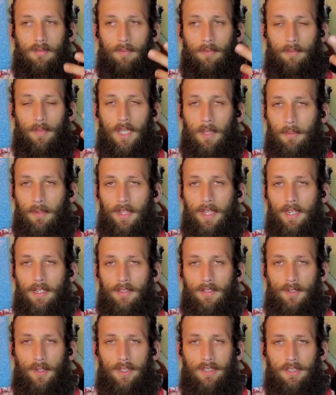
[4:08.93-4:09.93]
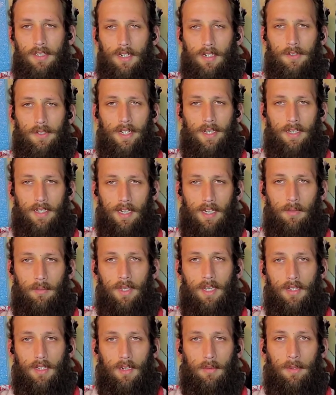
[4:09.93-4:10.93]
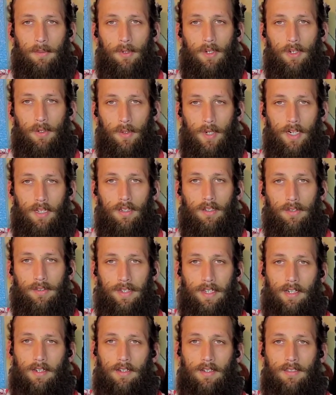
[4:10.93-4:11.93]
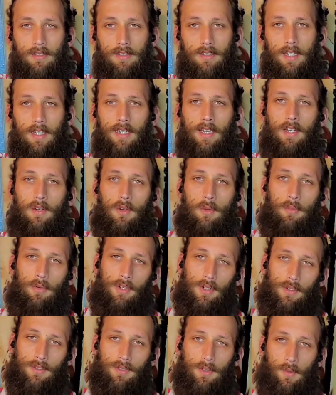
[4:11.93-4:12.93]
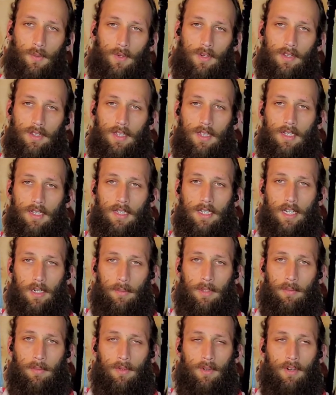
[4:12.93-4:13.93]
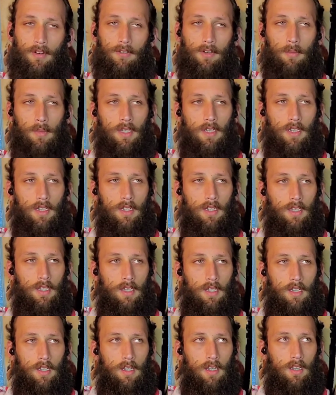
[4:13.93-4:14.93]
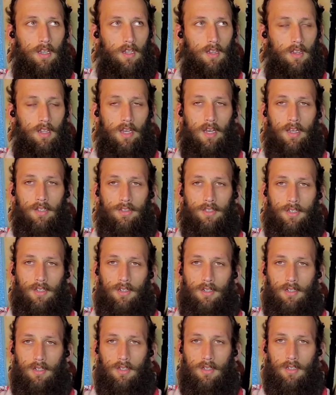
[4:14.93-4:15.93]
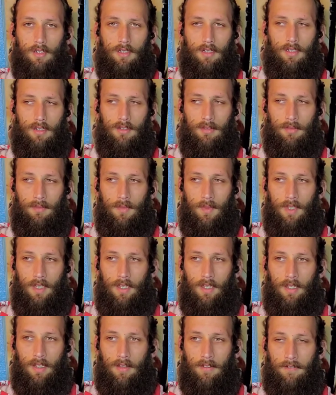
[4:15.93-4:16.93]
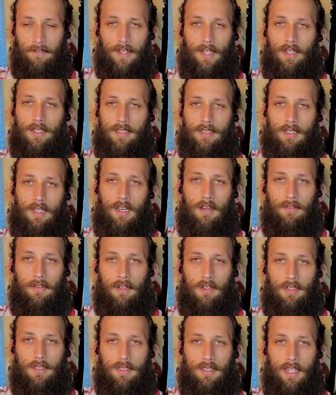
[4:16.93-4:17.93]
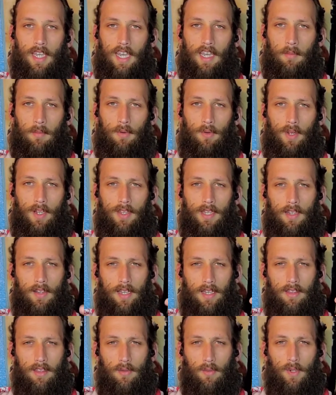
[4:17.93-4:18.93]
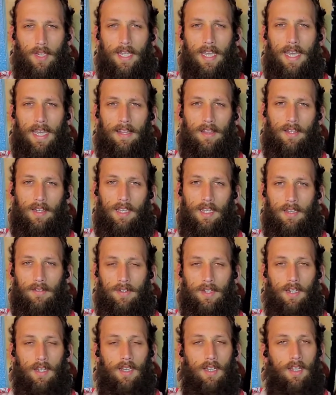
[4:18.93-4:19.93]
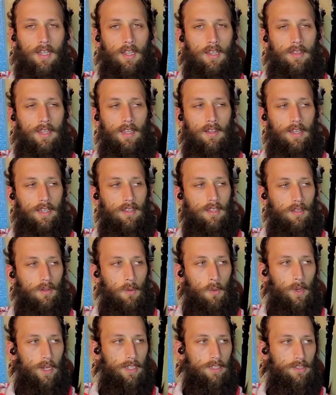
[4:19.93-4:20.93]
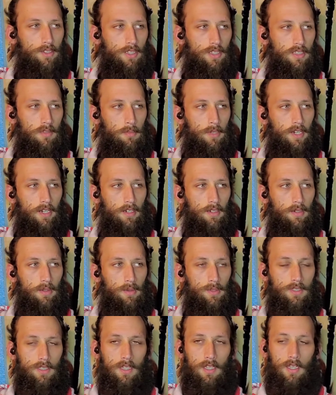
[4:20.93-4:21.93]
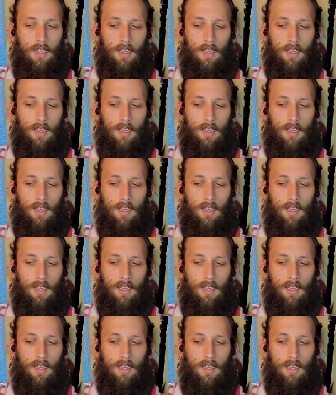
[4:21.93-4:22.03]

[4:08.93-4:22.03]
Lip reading: People that enjoy Star Trek tend to be a little bit more critical thinkers. They tend to approach the world a little bit more from a logical, philosophical standpoint. They like the reality of it. They like the questions posed.